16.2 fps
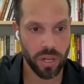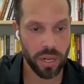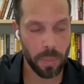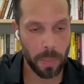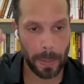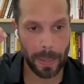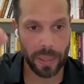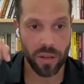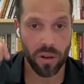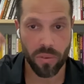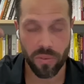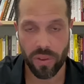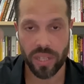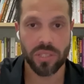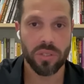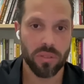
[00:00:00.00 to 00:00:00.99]
and
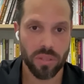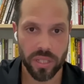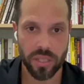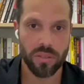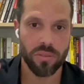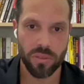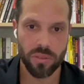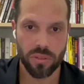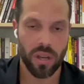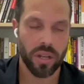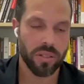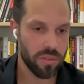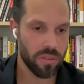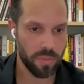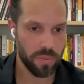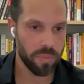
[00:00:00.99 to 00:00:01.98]
eventually you talk
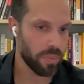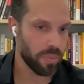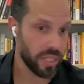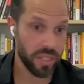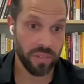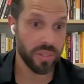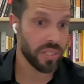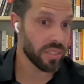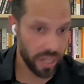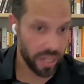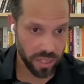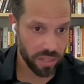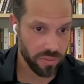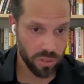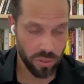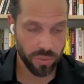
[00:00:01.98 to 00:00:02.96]
to plenty of
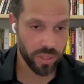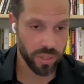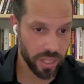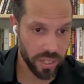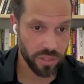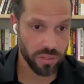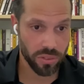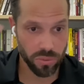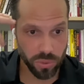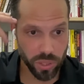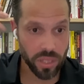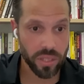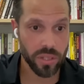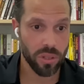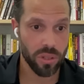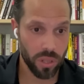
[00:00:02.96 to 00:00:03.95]
executives over the years,
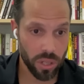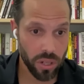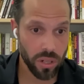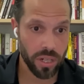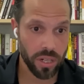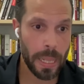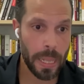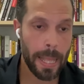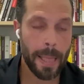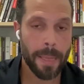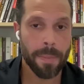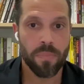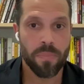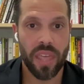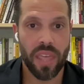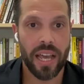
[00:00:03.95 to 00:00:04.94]
you learn
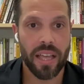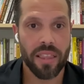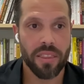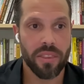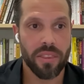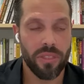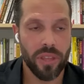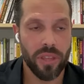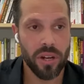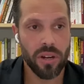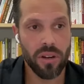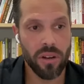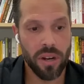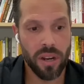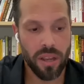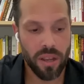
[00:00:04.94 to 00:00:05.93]
that
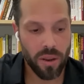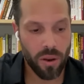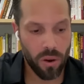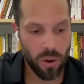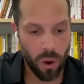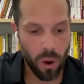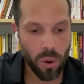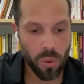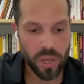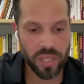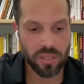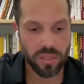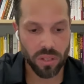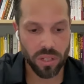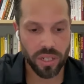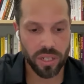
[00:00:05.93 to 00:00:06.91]
they're
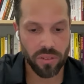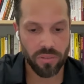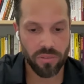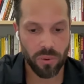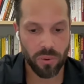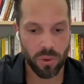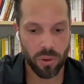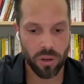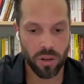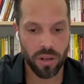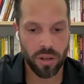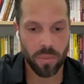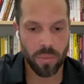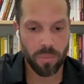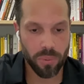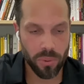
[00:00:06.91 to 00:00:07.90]
always looking for
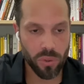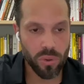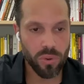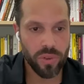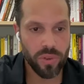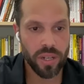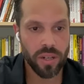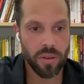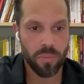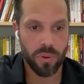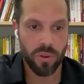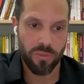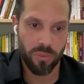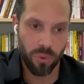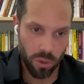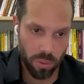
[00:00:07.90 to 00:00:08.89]
proven
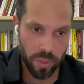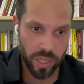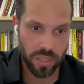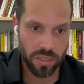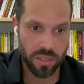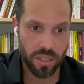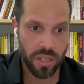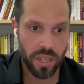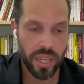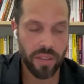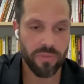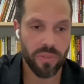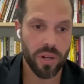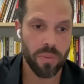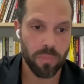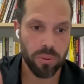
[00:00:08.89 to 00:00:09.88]
performance.
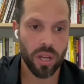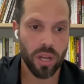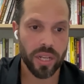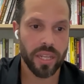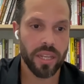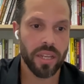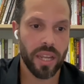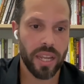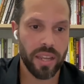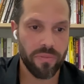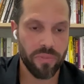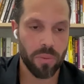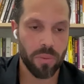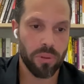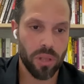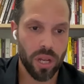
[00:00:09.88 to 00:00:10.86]
If they're plugging
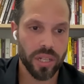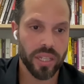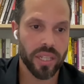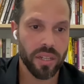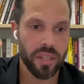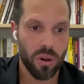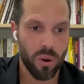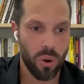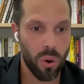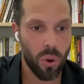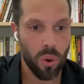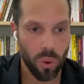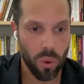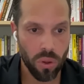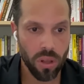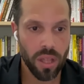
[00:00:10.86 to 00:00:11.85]
a
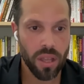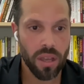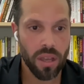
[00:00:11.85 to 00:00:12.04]
hole